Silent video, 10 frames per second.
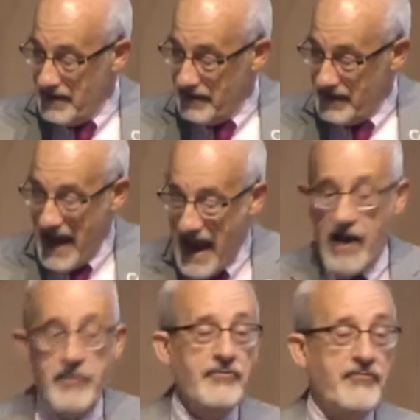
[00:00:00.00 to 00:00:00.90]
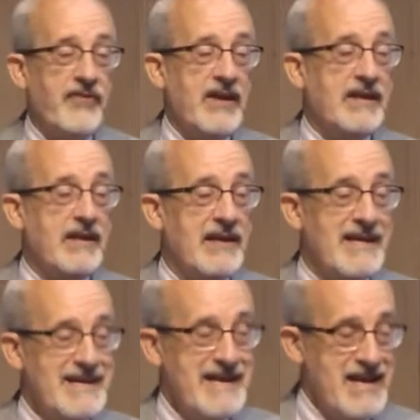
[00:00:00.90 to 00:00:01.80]
the outfit
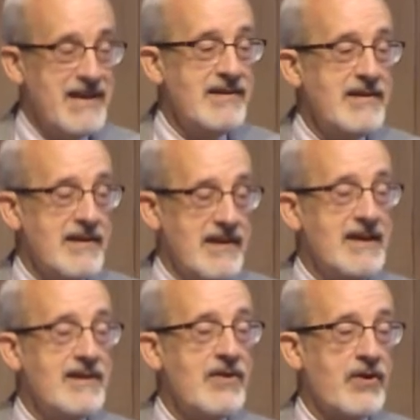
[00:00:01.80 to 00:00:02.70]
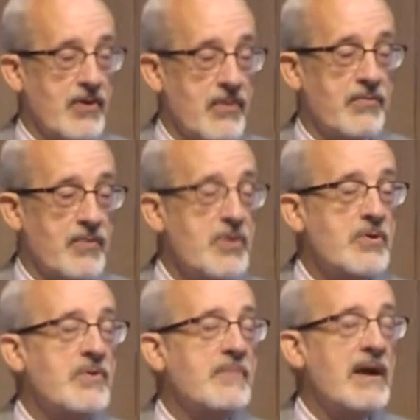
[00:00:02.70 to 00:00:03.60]
hidden in her room,